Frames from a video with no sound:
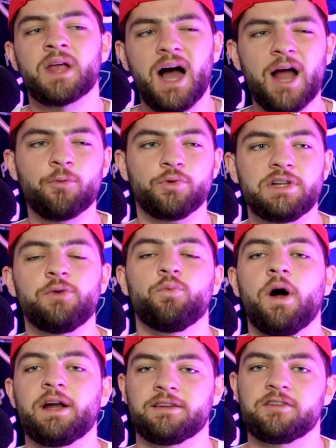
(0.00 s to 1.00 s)
I really
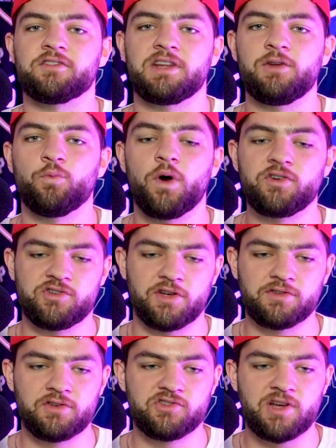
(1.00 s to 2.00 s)
wanted to see what
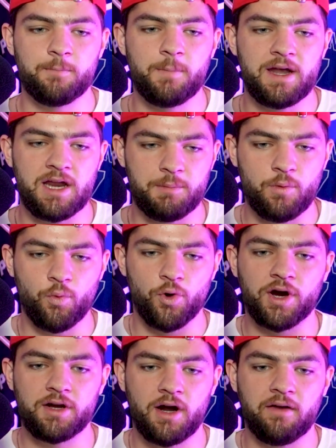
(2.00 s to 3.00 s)
Justin Champagnie had been
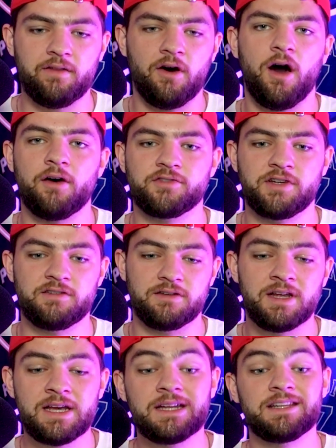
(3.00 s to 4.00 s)
working on in the
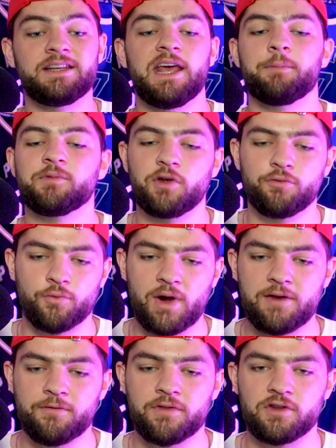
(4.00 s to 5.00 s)
offseason to get himself
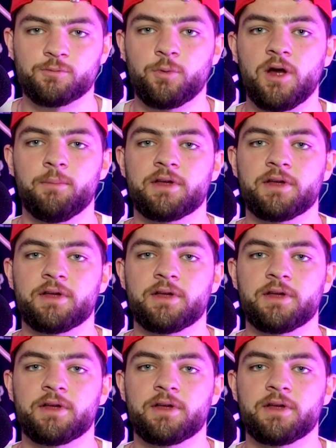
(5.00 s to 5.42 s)
ready for this point,